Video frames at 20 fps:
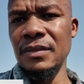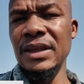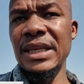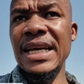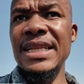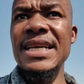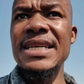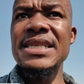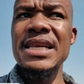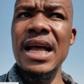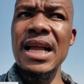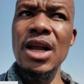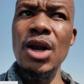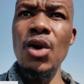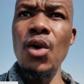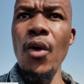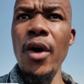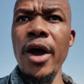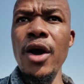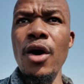That's a
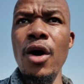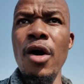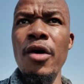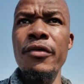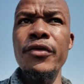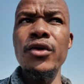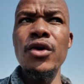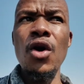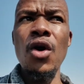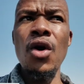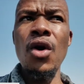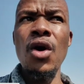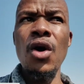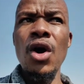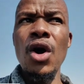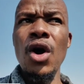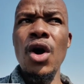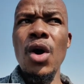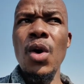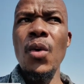subtle way of, you know,
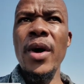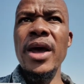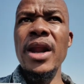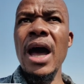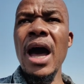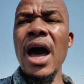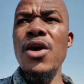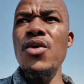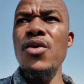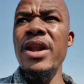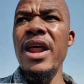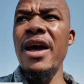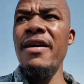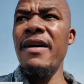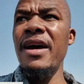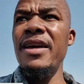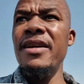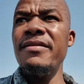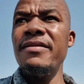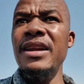when now you
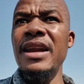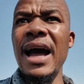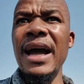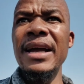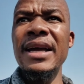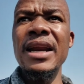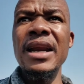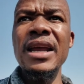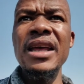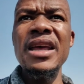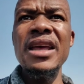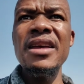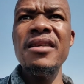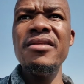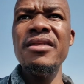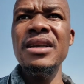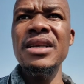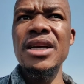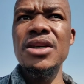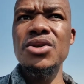never even agree,
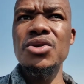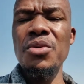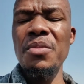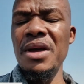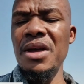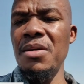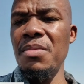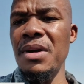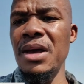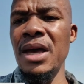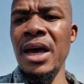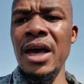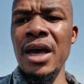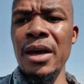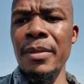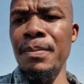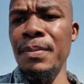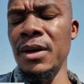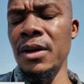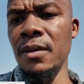even just to make me
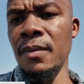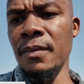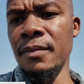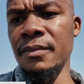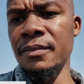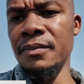happy.